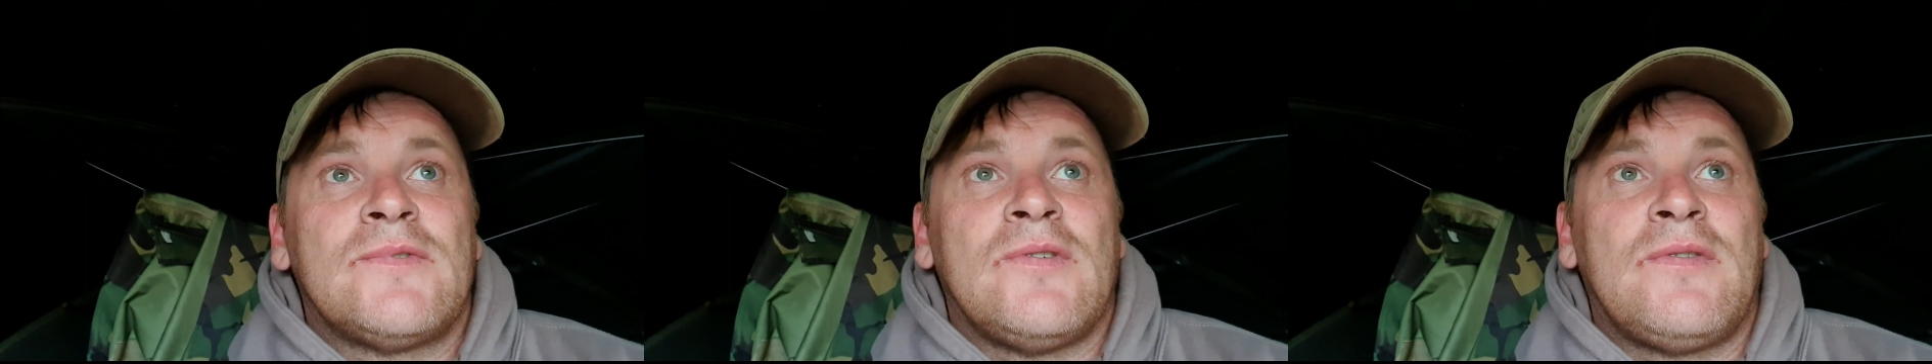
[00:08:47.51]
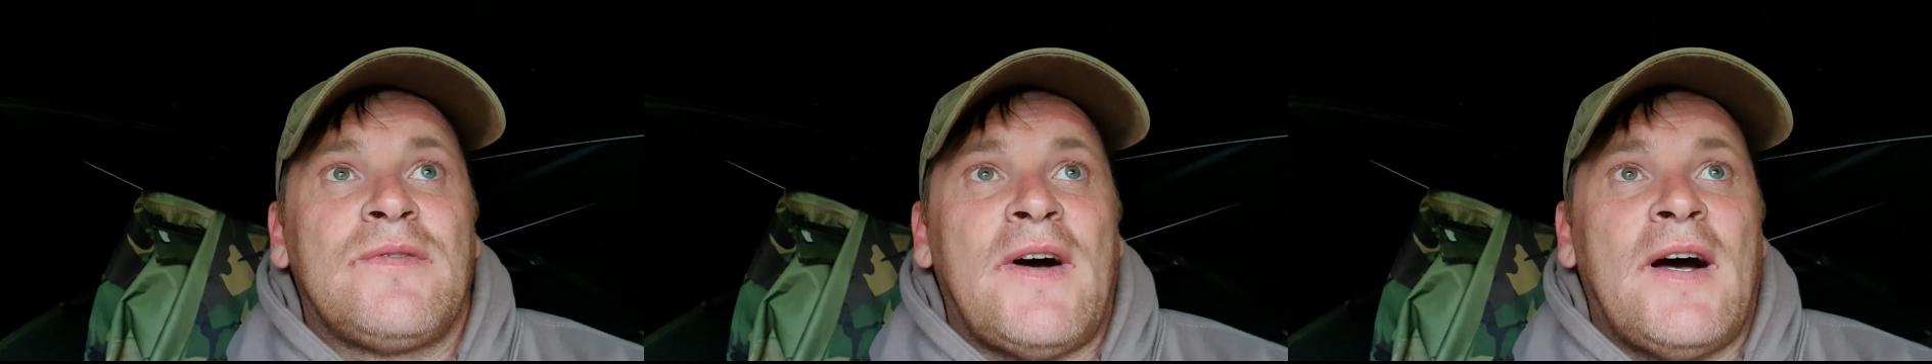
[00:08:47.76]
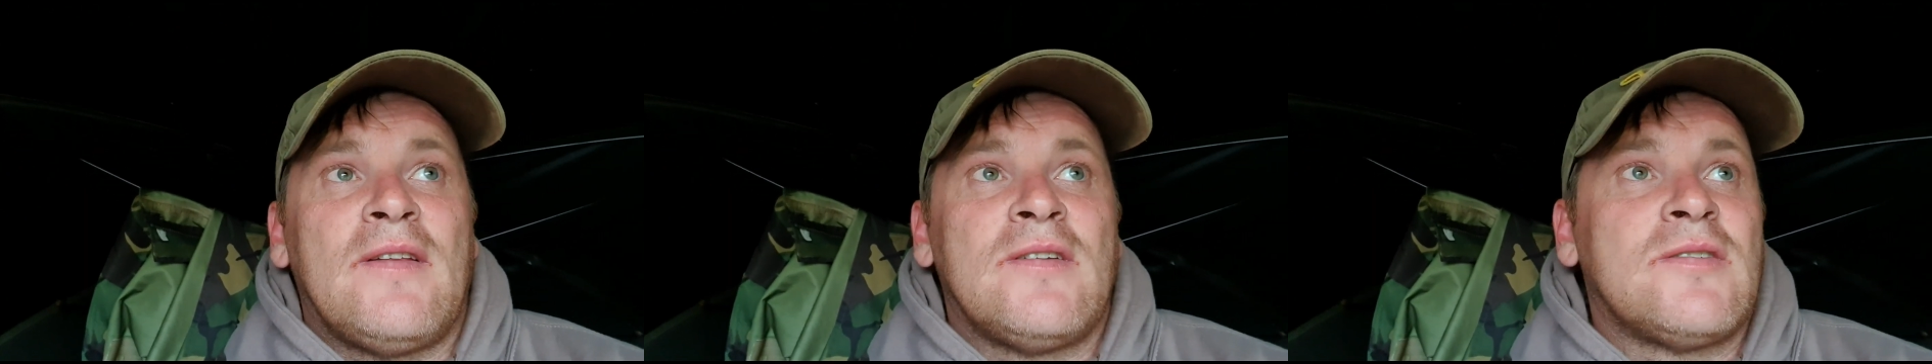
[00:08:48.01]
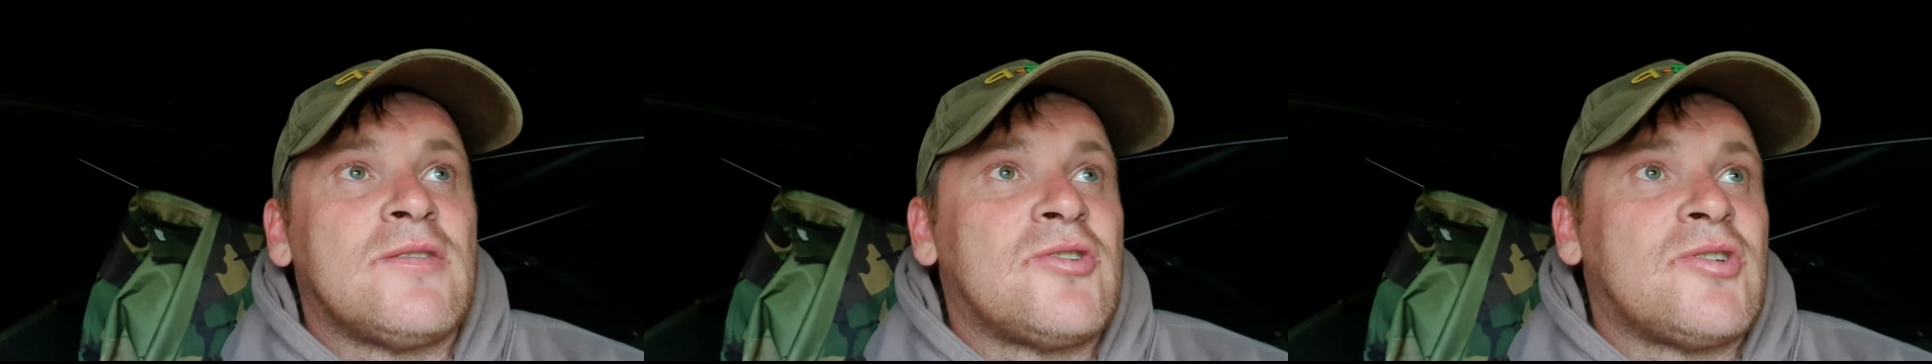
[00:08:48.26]
In fact,
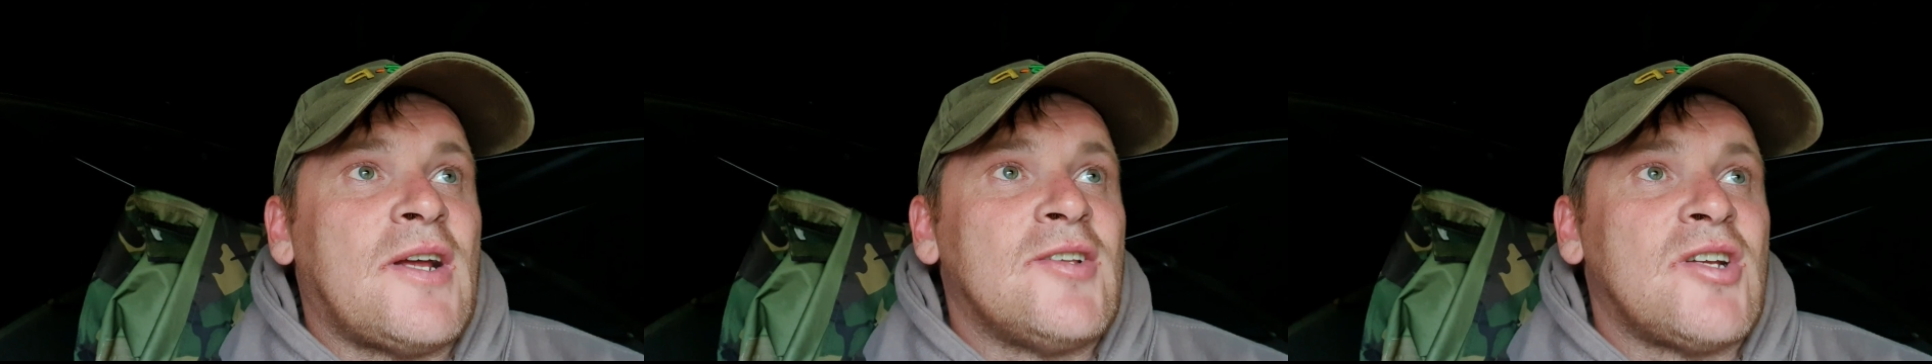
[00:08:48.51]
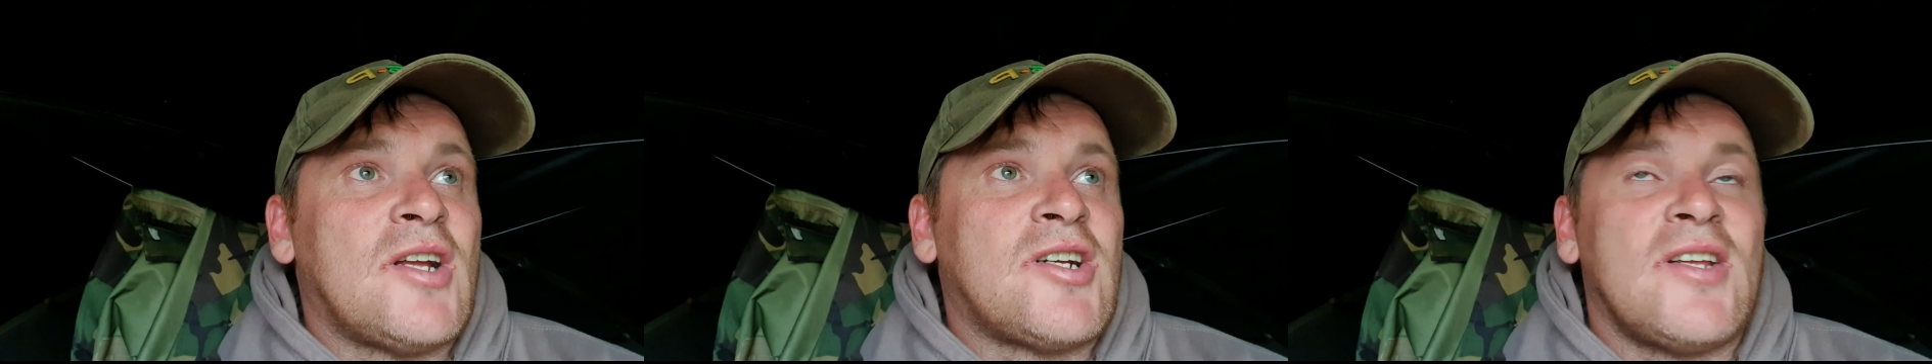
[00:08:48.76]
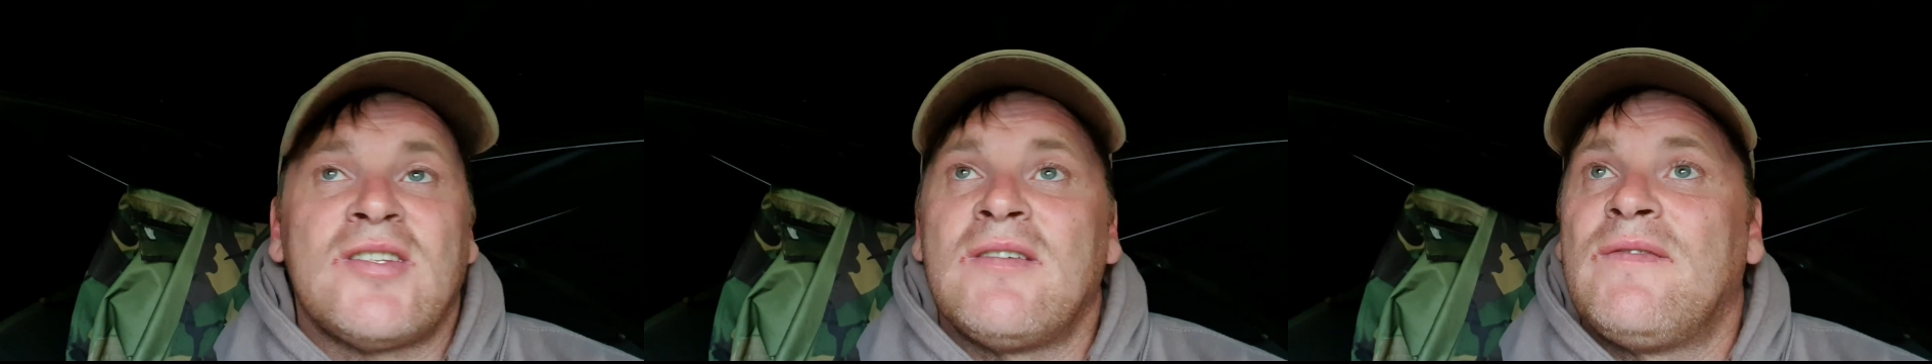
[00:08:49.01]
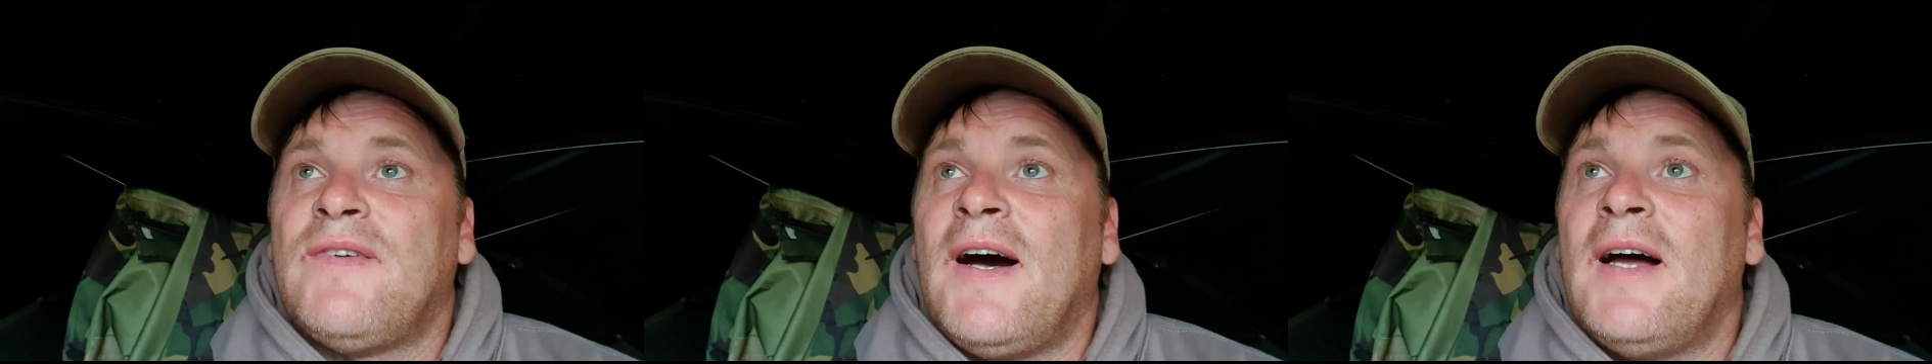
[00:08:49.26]
there's a chance
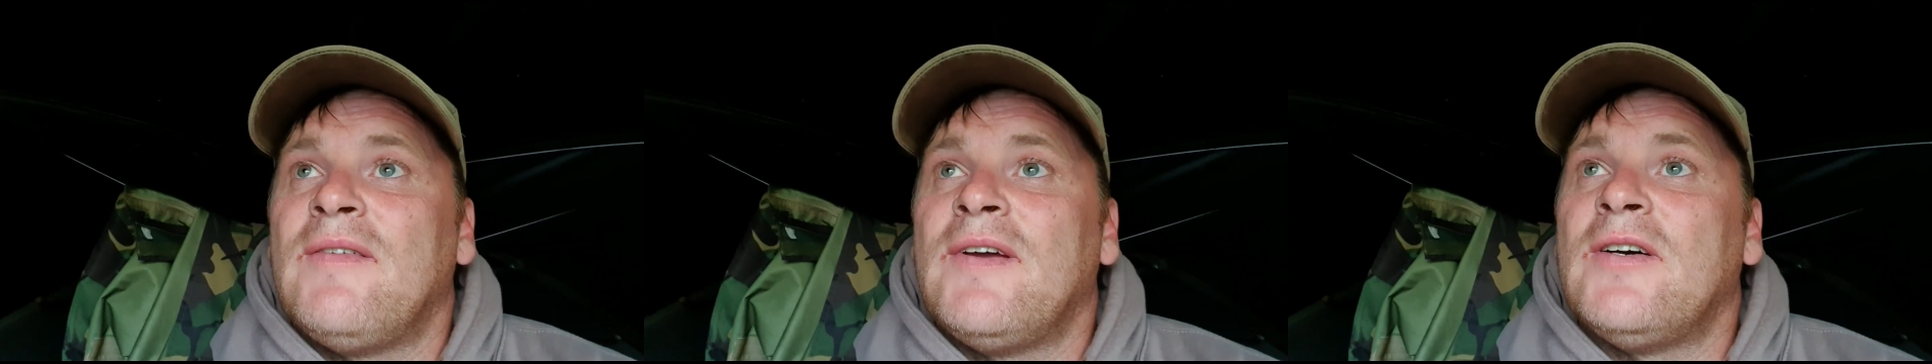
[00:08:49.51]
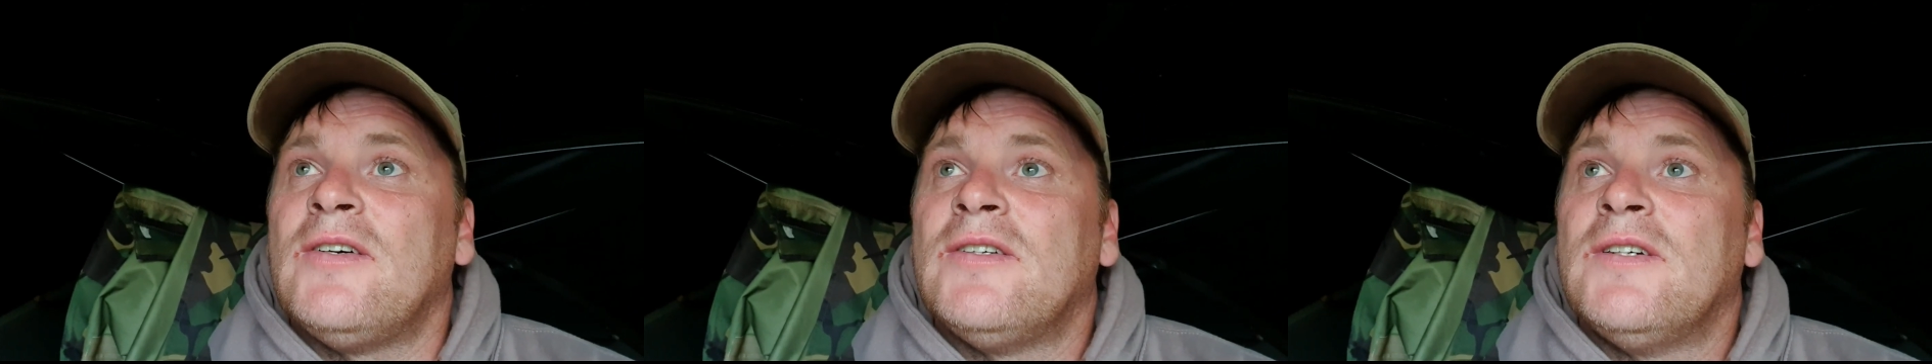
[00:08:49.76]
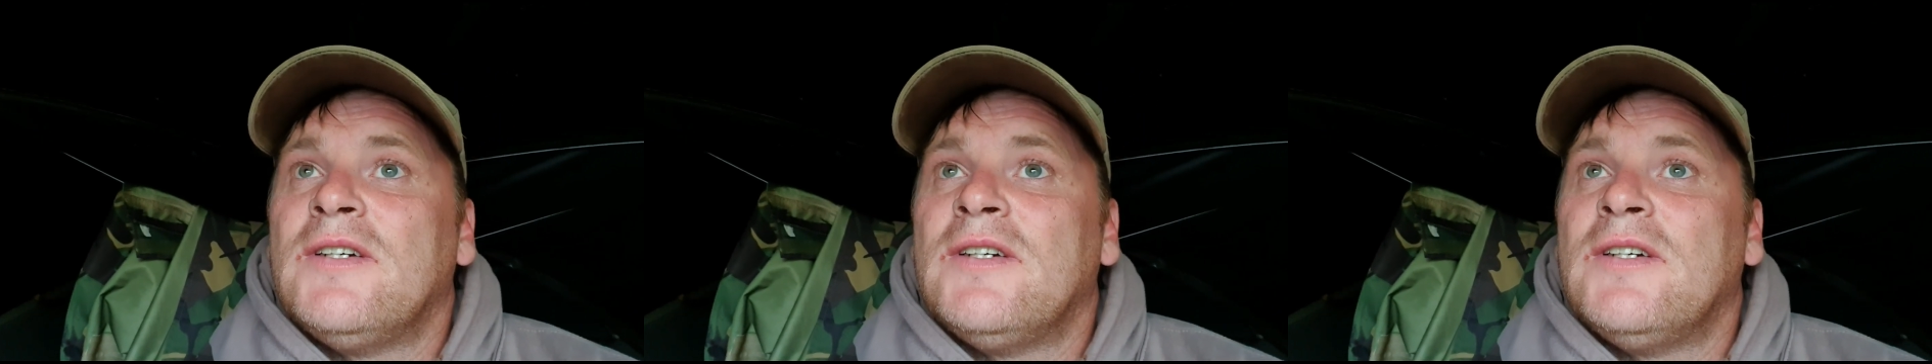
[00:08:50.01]
in 5 here,